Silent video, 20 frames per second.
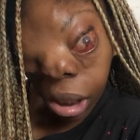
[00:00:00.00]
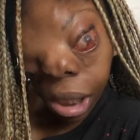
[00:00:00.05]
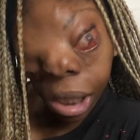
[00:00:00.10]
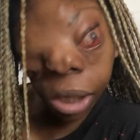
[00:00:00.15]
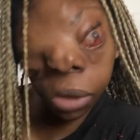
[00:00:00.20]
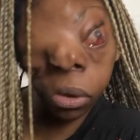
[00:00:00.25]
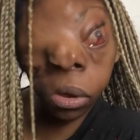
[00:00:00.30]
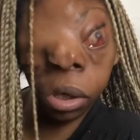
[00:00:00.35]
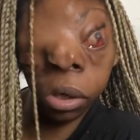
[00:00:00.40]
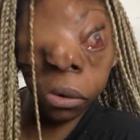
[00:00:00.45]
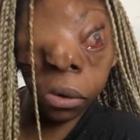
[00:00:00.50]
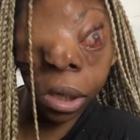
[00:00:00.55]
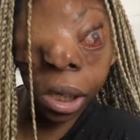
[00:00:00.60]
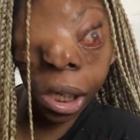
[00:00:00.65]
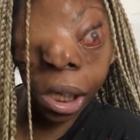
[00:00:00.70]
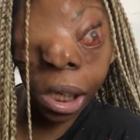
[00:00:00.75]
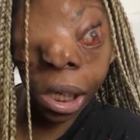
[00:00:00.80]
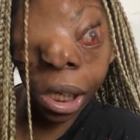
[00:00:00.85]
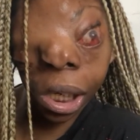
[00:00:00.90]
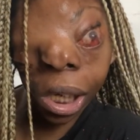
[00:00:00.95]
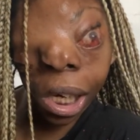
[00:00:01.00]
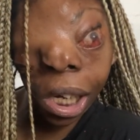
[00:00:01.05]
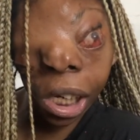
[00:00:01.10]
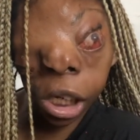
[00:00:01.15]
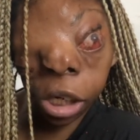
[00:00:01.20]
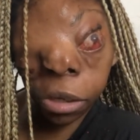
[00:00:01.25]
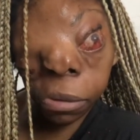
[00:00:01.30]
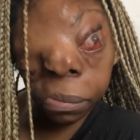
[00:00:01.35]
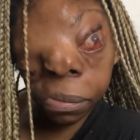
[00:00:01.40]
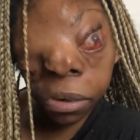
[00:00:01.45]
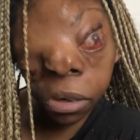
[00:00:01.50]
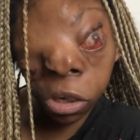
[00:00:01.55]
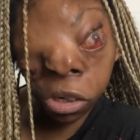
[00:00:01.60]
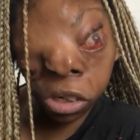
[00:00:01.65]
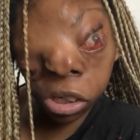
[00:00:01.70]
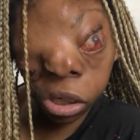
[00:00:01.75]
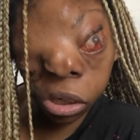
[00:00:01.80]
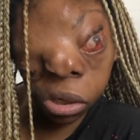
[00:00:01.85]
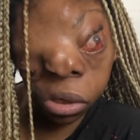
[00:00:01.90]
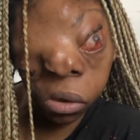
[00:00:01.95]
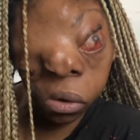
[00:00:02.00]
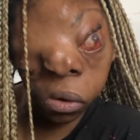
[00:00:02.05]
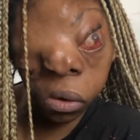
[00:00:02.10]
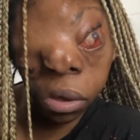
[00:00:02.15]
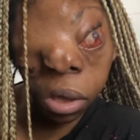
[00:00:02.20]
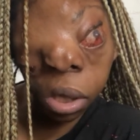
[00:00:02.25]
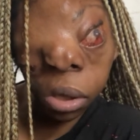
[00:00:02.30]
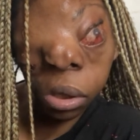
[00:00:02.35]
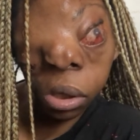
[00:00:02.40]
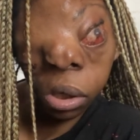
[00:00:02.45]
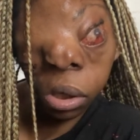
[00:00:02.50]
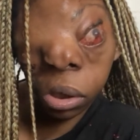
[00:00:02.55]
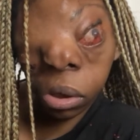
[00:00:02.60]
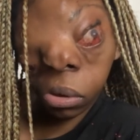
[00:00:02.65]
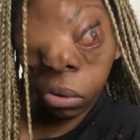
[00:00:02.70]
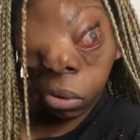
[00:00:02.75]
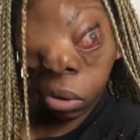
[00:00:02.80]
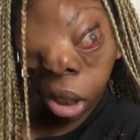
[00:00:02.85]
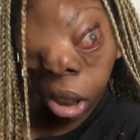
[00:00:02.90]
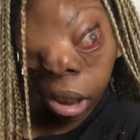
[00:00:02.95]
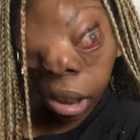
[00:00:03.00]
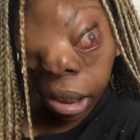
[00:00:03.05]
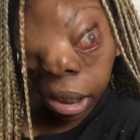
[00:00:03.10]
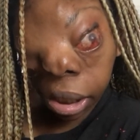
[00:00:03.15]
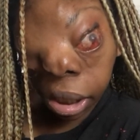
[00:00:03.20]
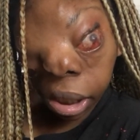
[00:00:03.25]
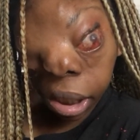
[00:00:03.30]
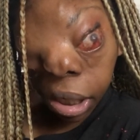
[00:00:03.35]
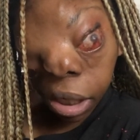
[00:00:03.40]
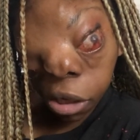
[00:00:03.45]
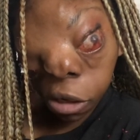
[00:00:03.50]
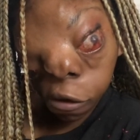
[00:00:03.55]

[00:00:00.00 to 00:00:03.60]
I don't usually check, I just prefer to see it.